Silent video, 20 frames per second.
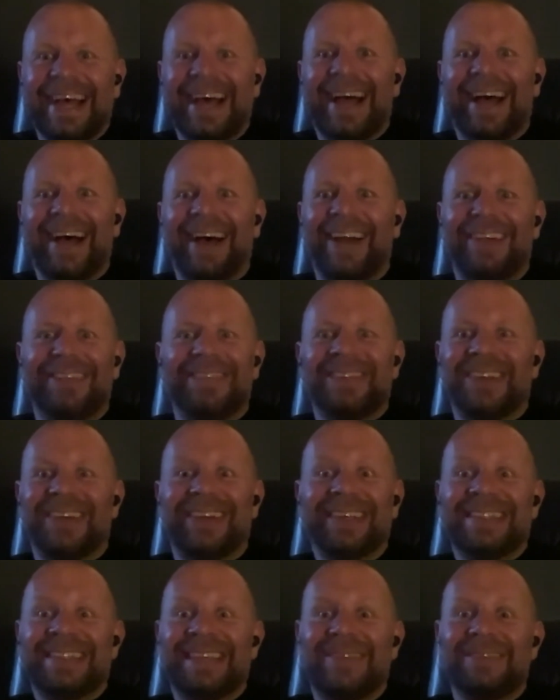or if
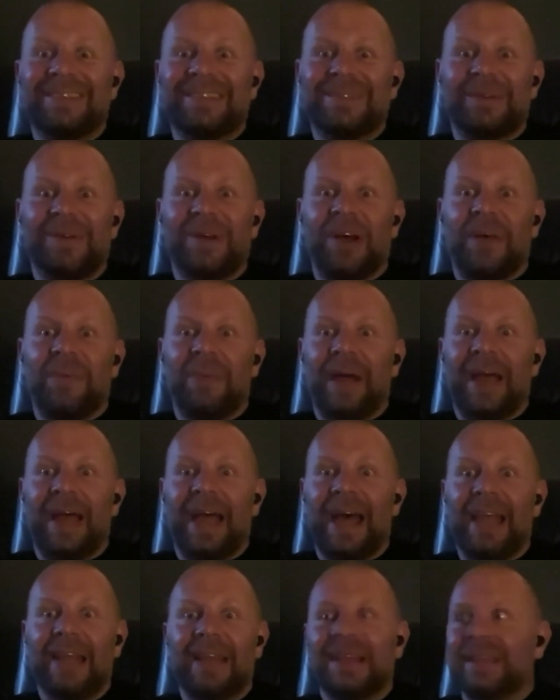circumstances were out of my
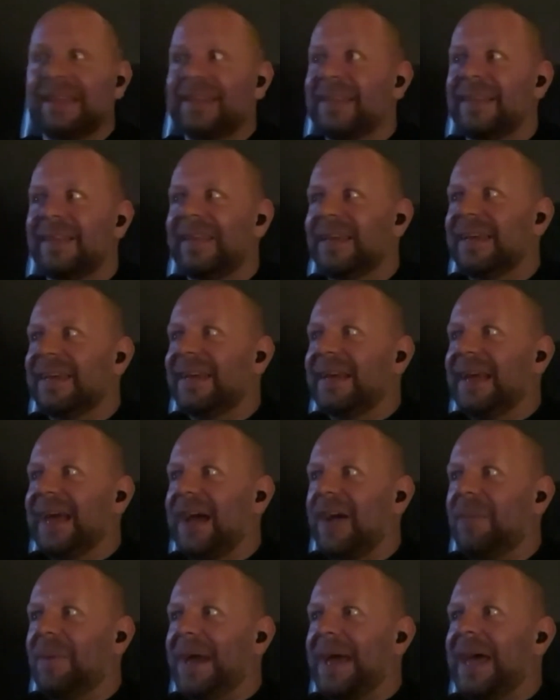hands,
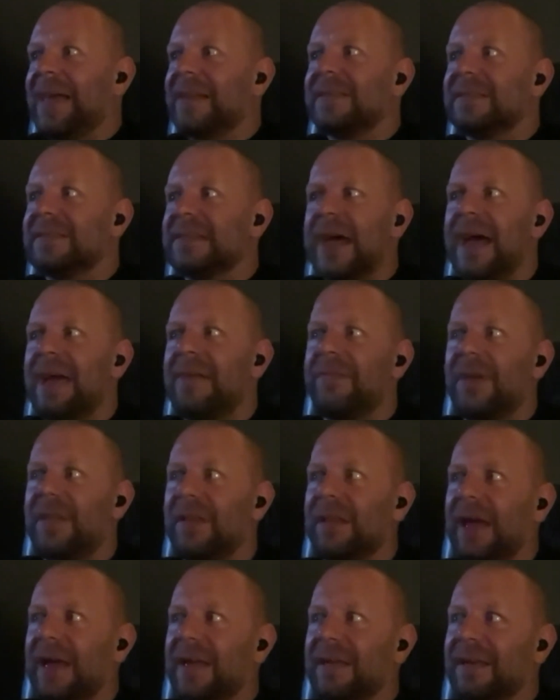I
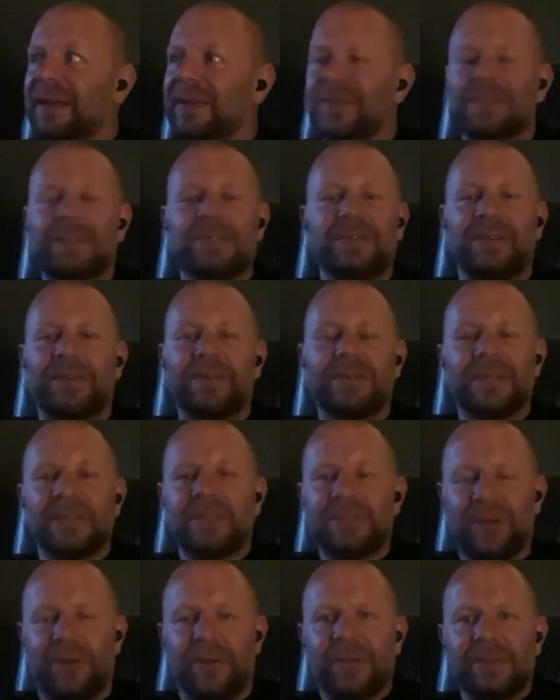felt like having to turn around and say
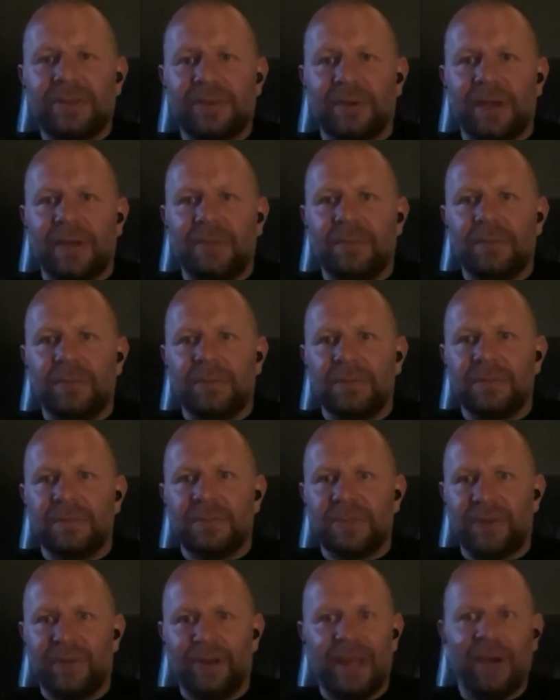sorry to him.
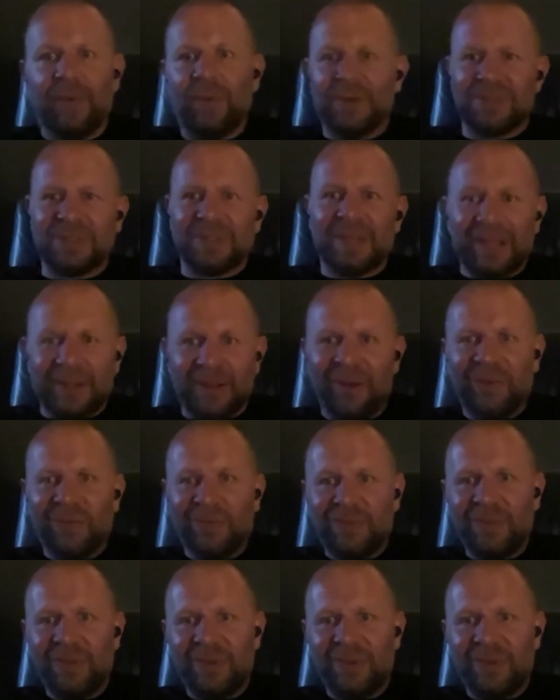Sorry, I wasn't enough.